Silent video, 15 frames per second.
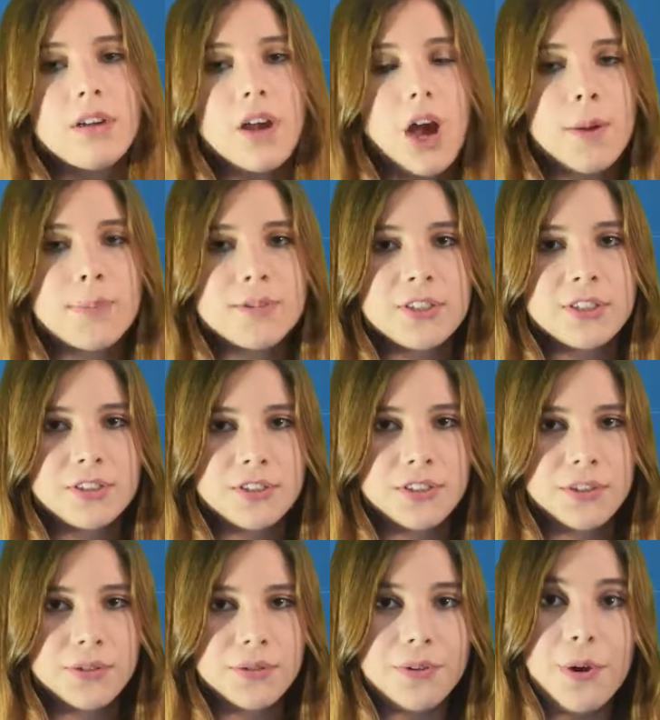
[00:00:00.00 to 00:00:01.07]
Option
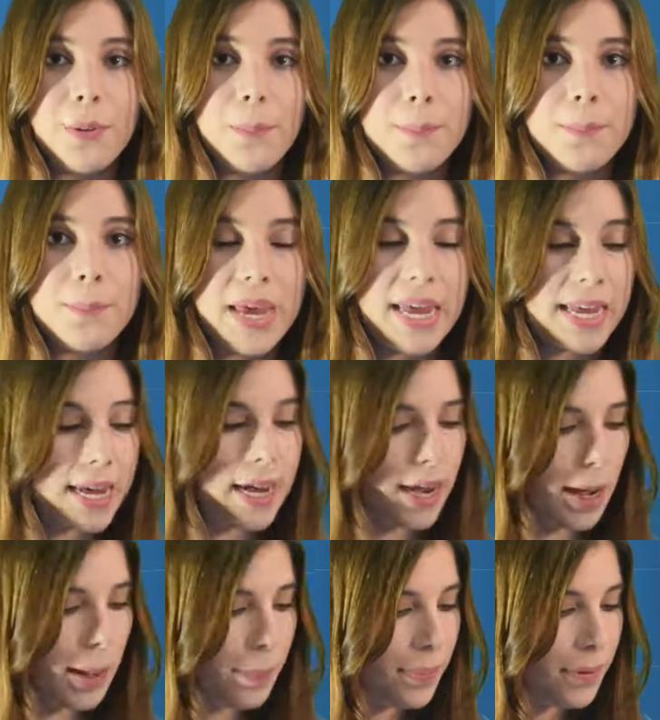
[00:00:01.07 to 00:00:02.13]
2,
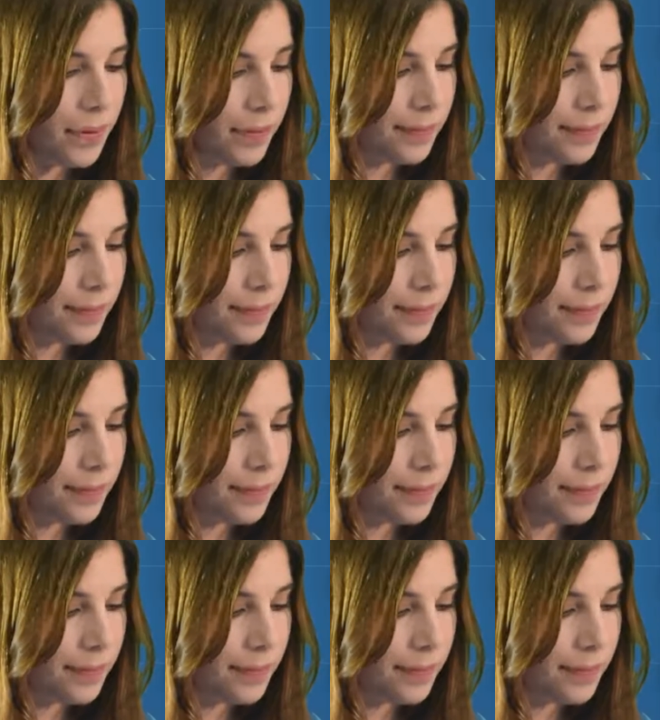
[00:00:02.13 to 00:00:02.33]
makeup.